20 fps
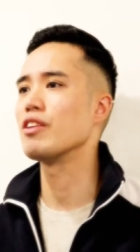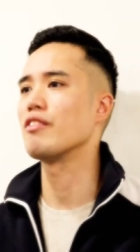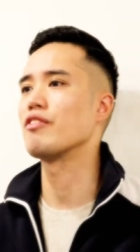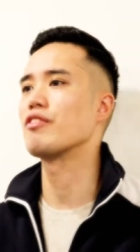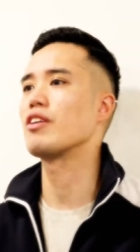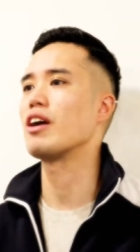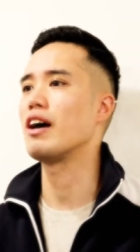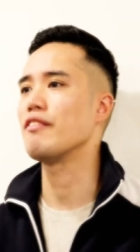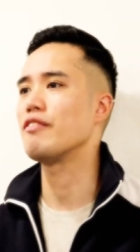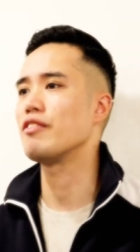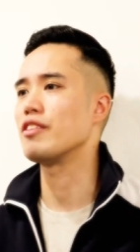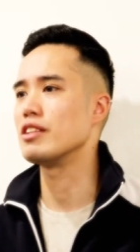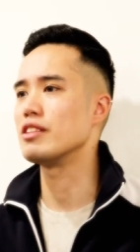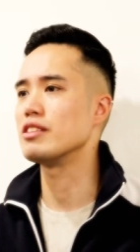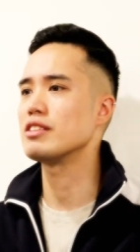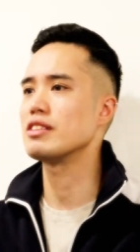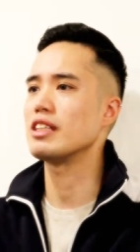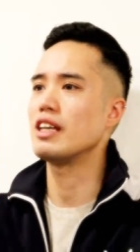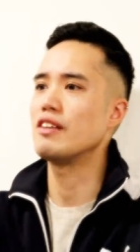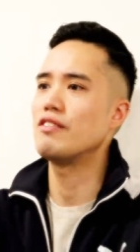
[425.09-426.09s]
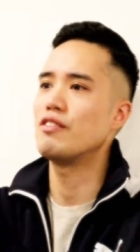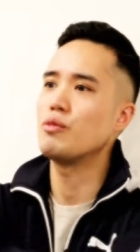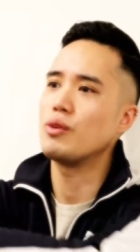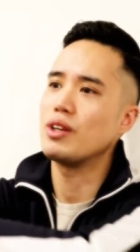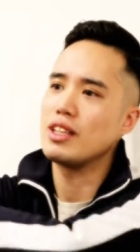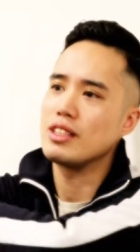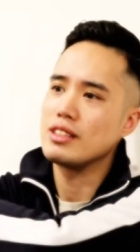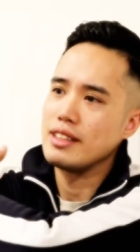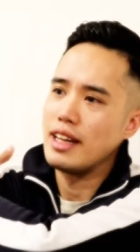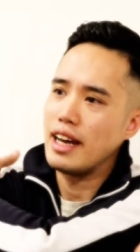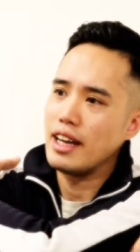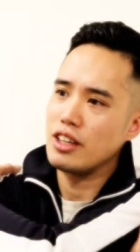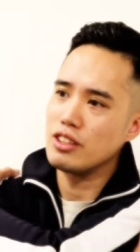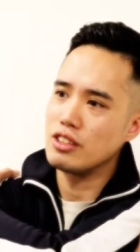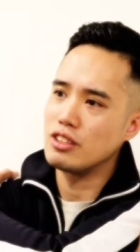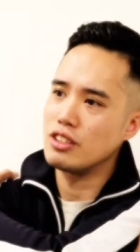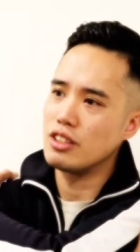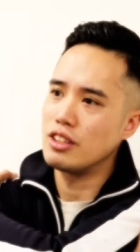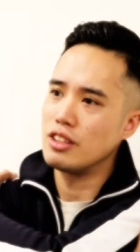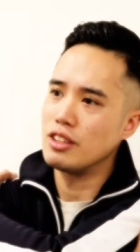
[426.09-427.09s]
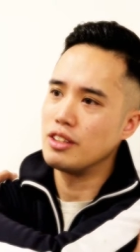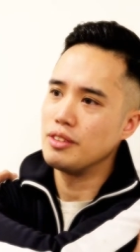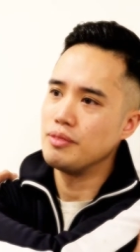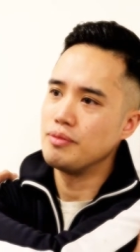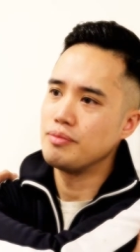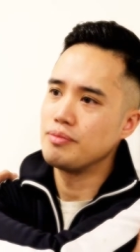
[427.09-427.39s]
of confidence even when it's not your turn.